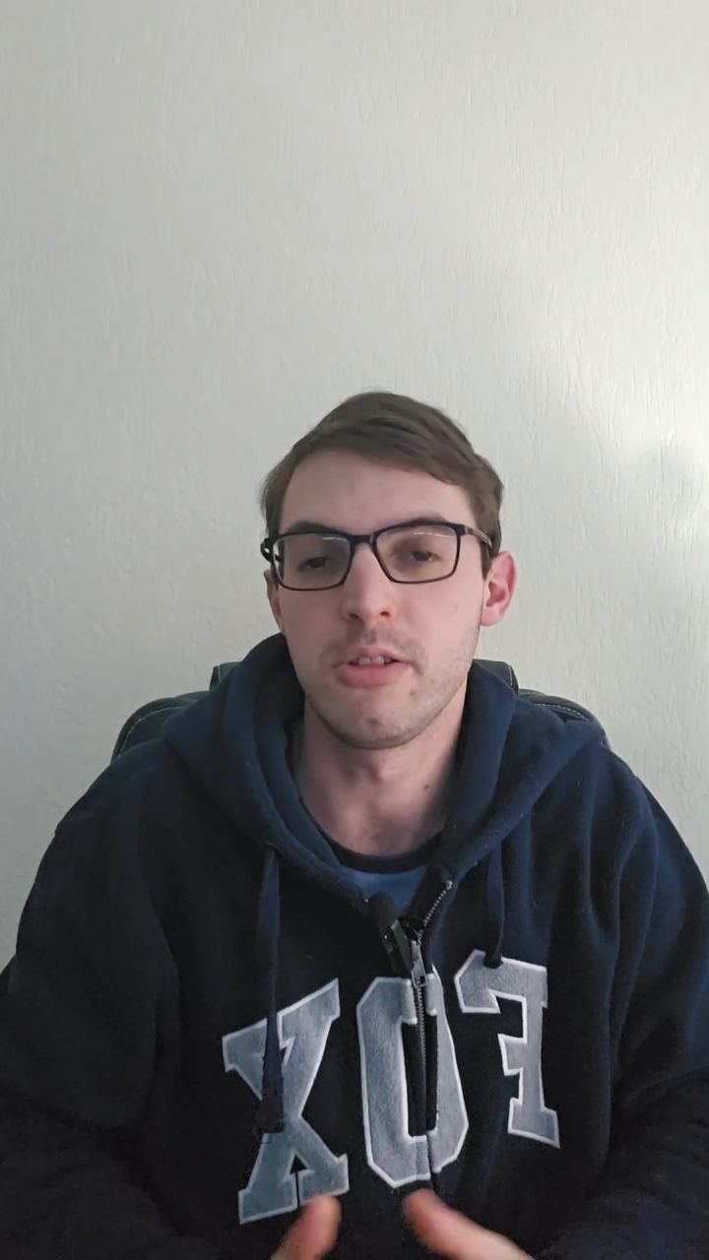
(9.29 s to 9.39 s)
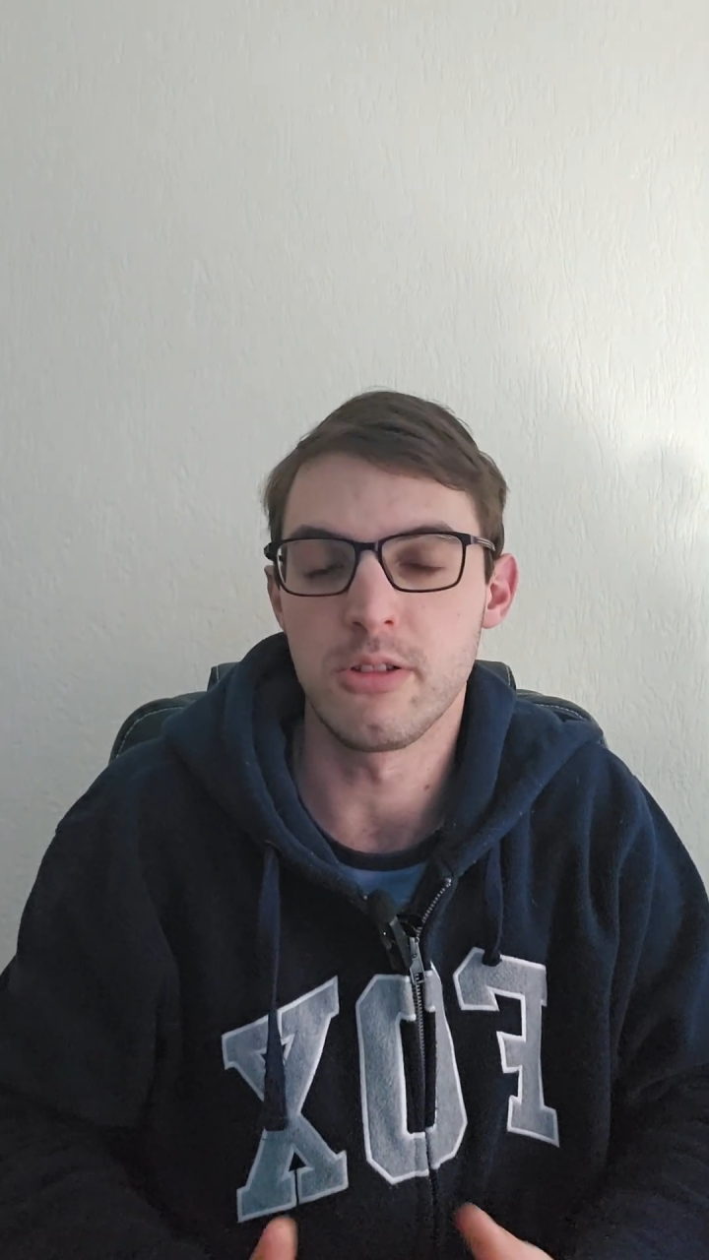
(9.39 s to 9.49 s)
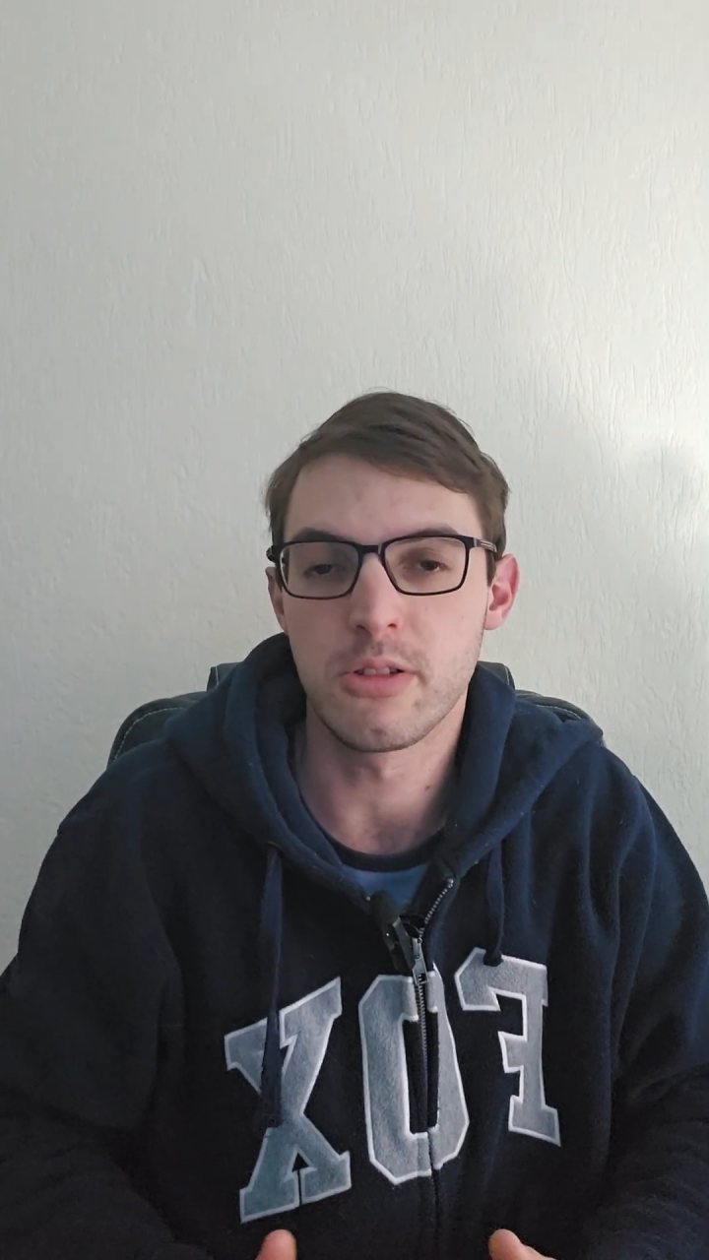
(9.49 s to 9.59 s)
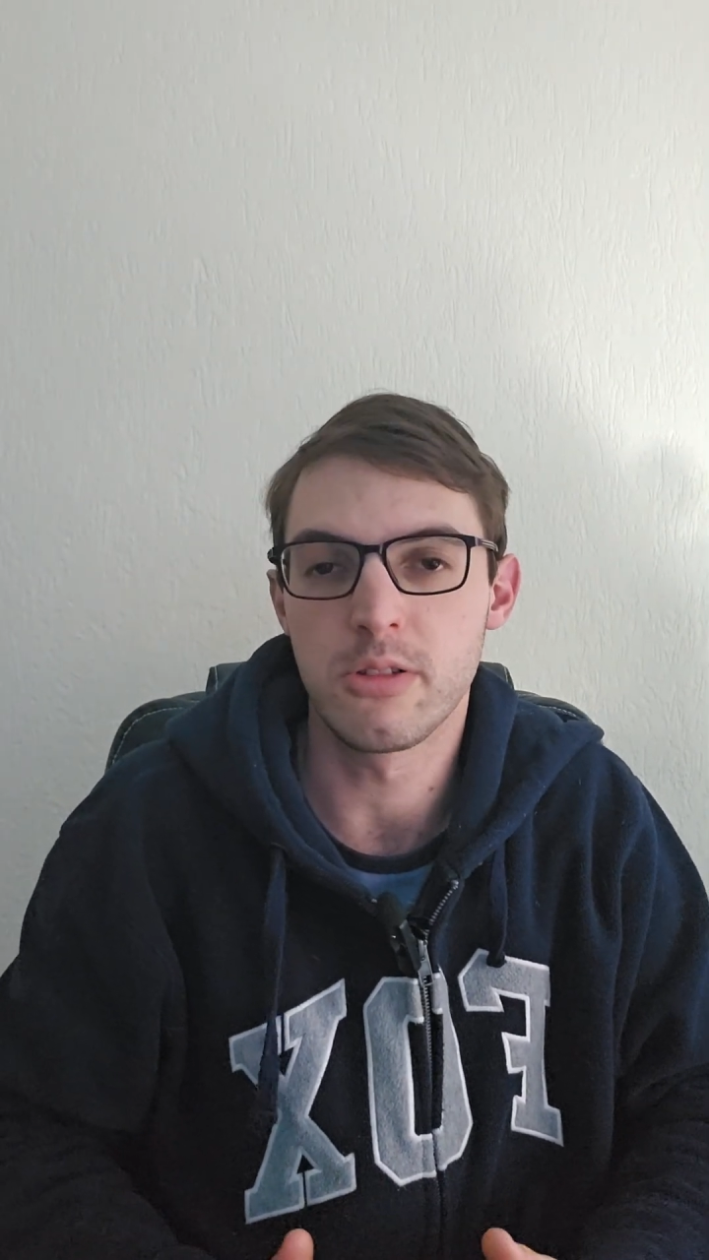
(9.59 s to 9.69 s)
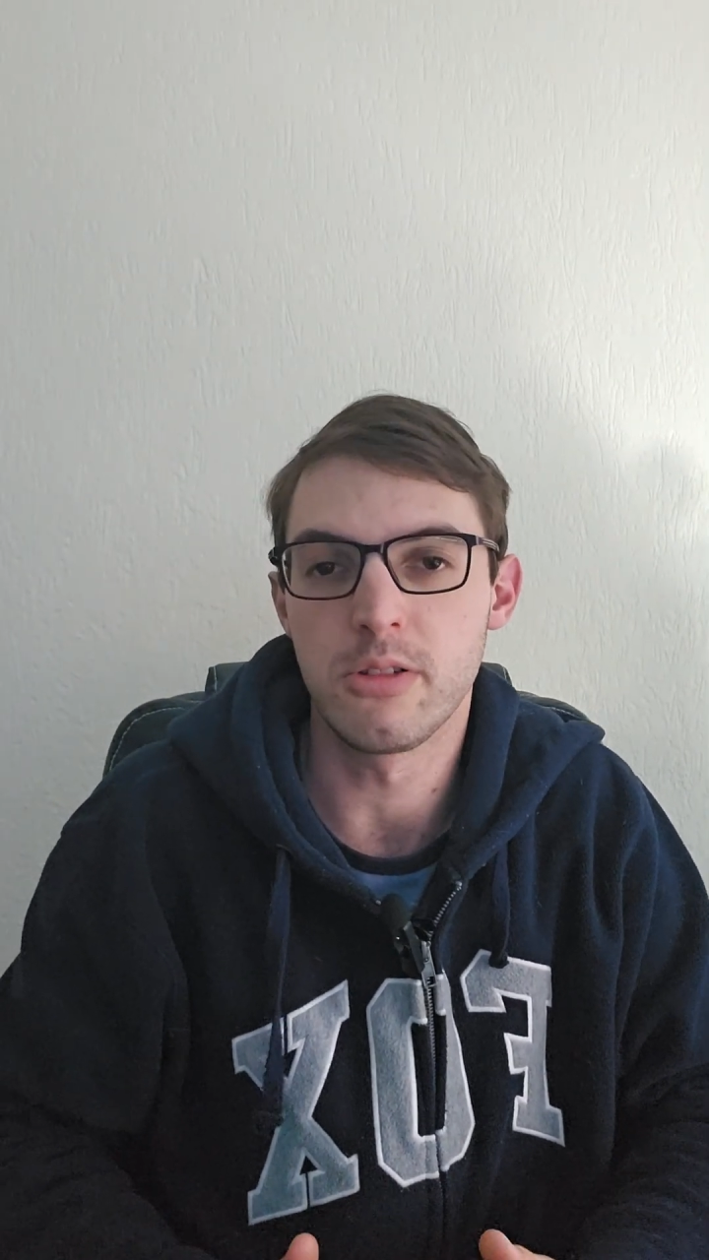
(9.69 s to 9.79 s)
in
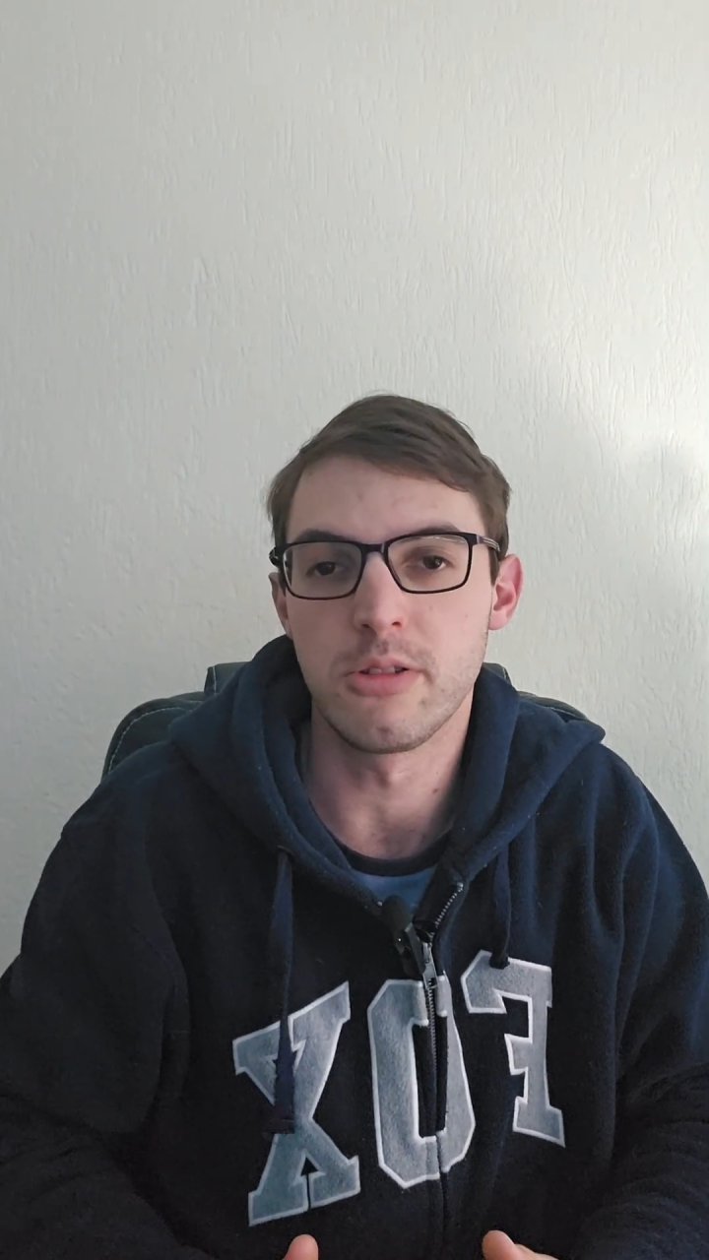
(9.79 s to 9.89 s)
the solar